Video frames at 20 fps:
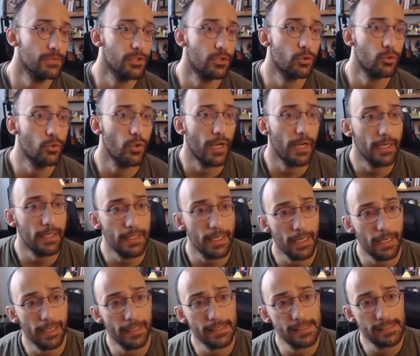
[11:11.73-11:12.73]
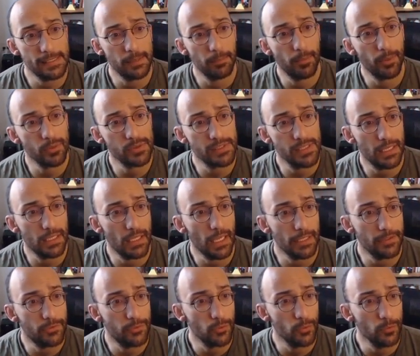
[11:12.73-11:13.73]
to create a simple
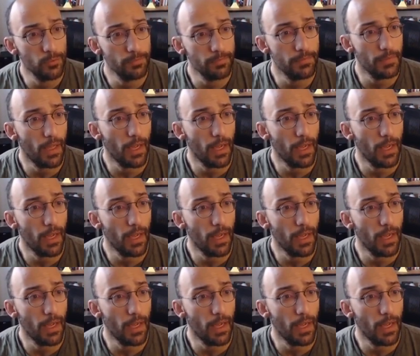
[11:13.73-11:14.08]
CLI tool